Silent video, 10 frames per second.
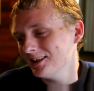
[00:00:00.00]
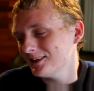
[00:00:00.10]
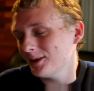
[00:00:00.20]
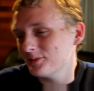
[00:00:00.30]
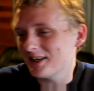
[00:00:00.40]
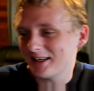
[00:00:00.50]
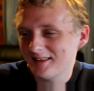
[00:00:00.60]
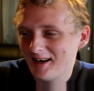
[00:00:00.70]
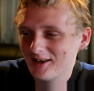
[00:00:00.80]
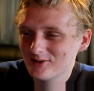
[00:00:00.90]
type of deck
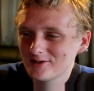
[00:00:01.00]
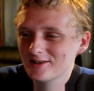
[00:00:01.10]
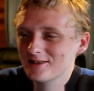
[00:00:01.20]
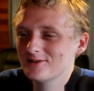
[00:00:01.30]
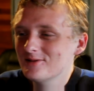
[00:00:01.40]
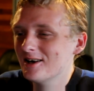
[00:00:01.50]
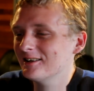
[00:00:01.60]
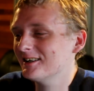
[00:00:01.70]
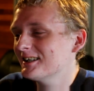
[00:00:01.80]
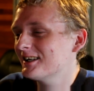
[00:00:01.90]
that I usually do
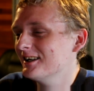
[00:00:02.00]
not like,